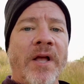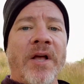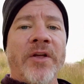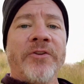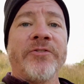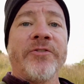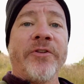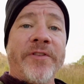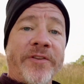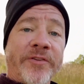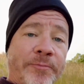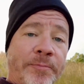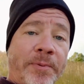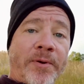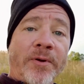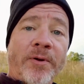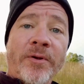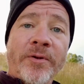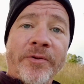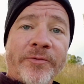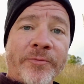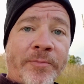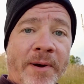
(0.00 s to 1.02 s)
So these
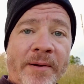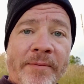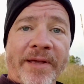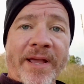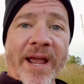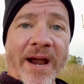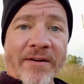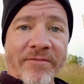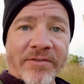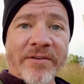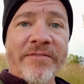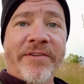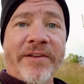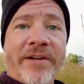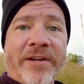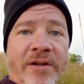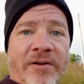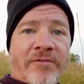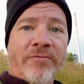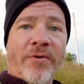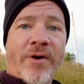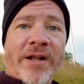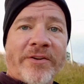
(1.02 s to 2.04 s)
poles, probably every video
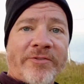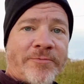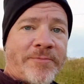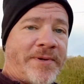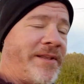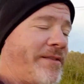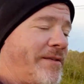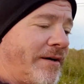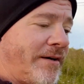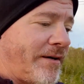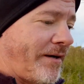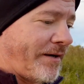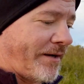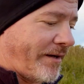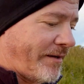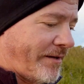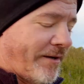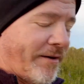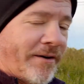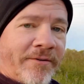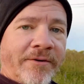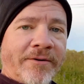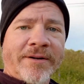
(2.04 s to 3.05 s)
you've watched me, they're,
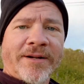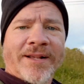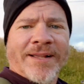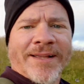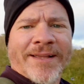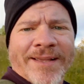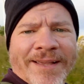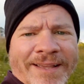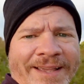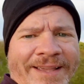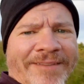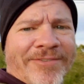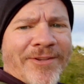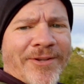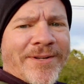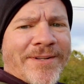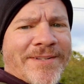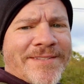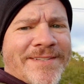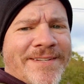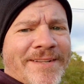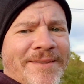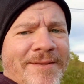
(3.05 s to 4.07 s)
if you can
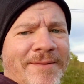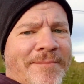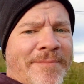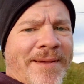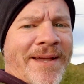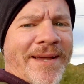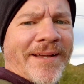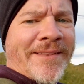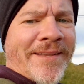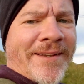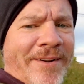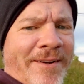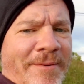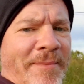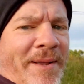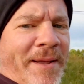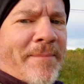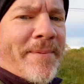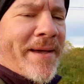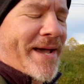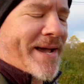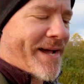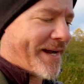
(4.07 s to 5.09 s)
see them back there in my
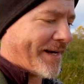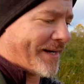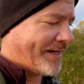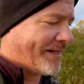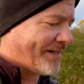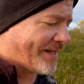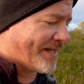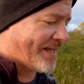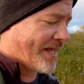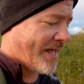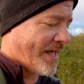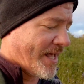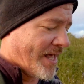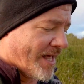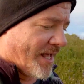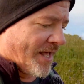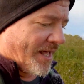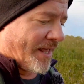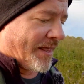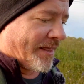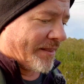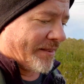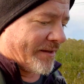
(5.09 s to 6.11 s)
bag,
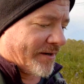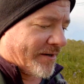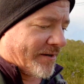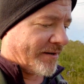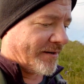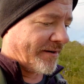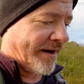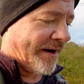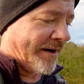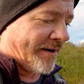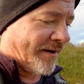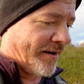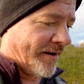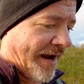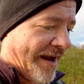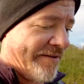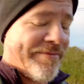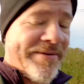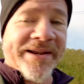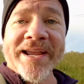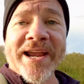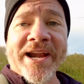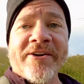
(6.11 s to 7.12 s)
I've
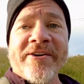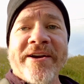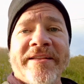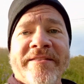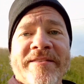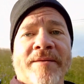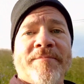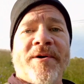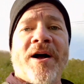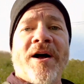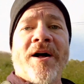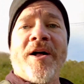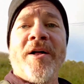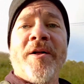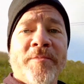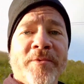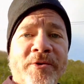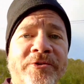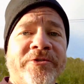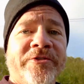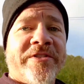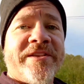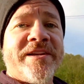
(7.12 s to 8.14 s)
been carrying them
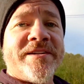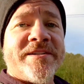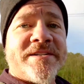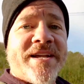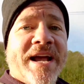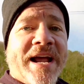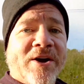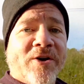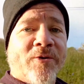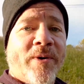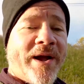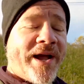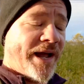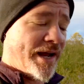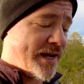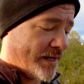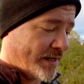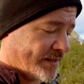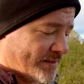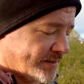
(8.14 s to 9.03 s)
almost the entire way.